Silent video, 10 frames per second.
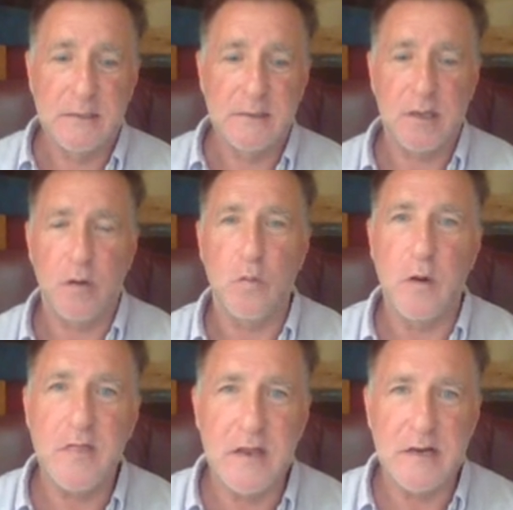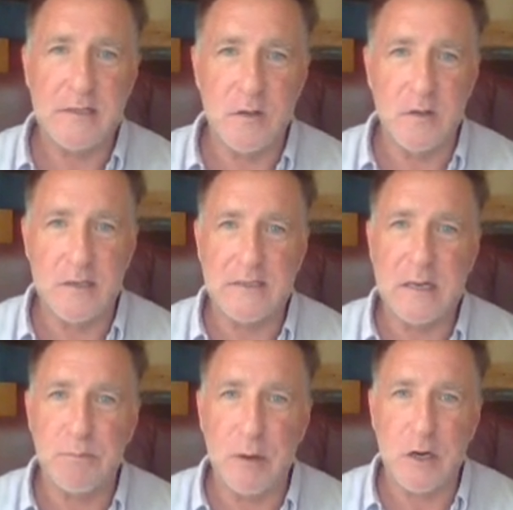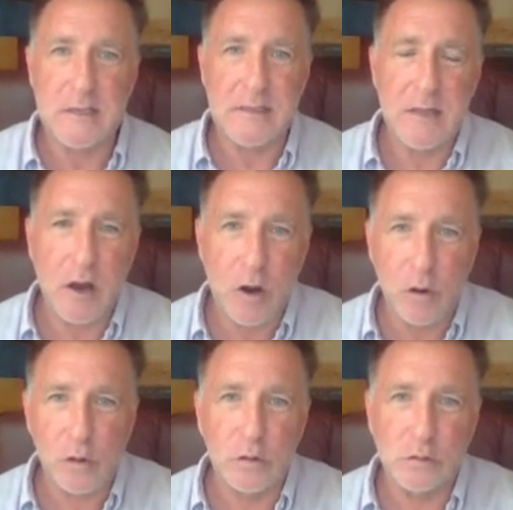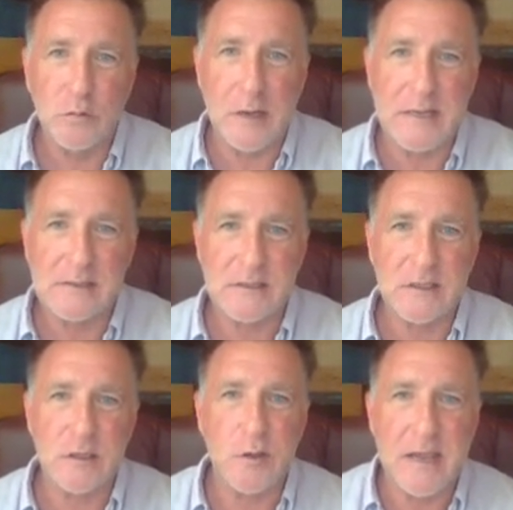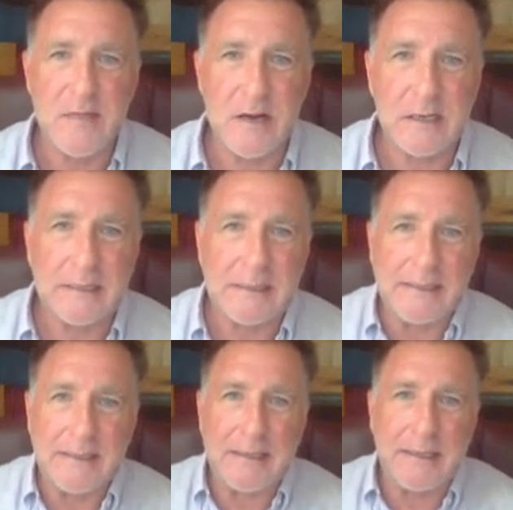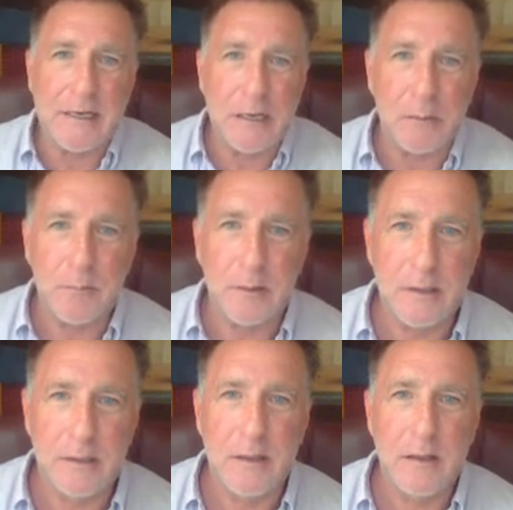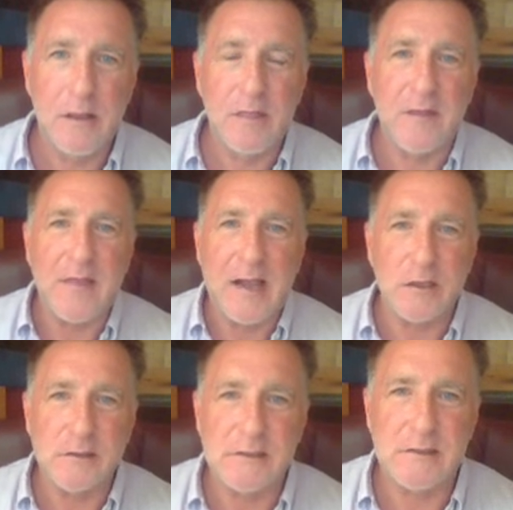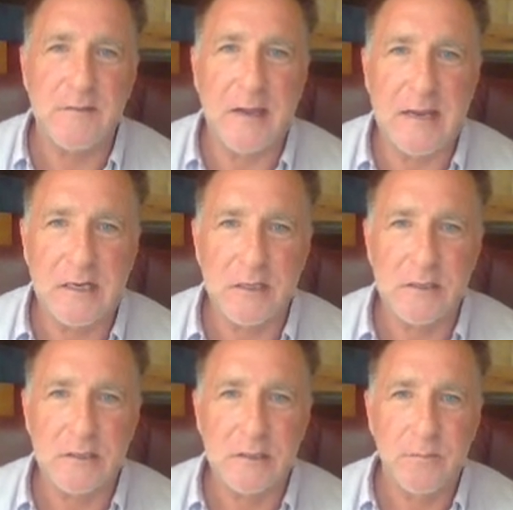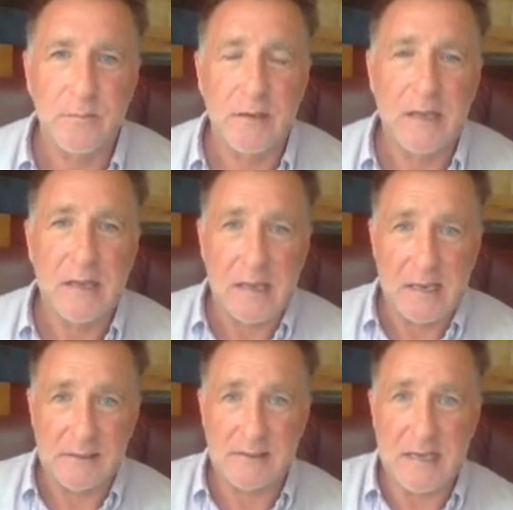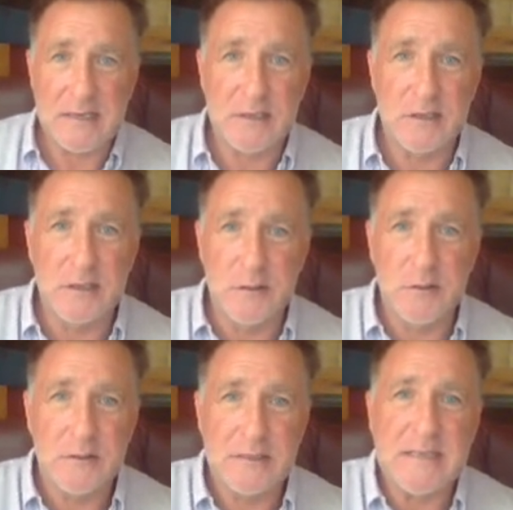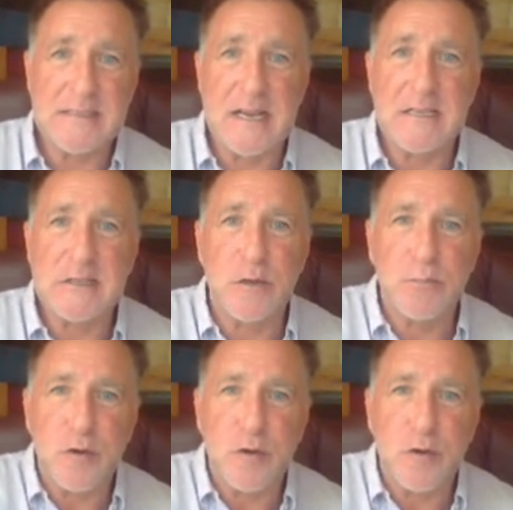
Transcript: So what they're doing, they're burning the old residue and they're cleaning up the thousands of acres. As they do, they take their